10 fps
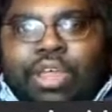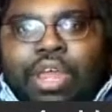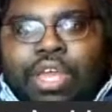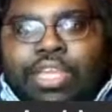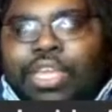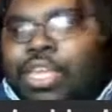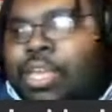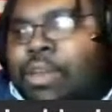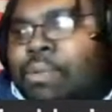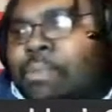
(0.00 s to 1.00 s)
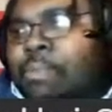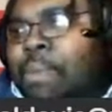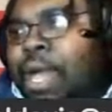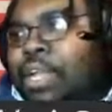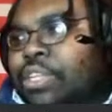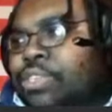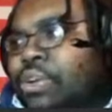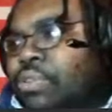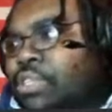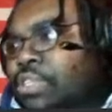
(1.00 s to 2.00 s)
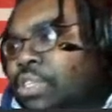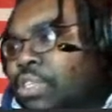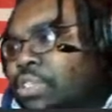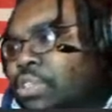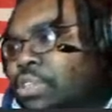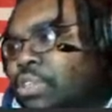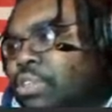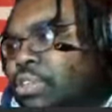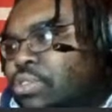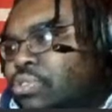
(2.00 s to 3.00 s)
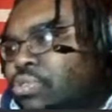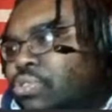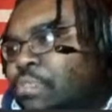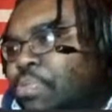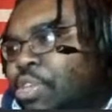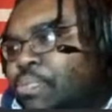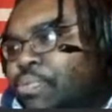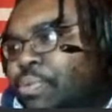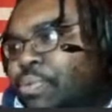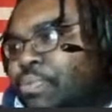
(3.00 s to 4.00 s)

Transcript: Again, my condolences to the people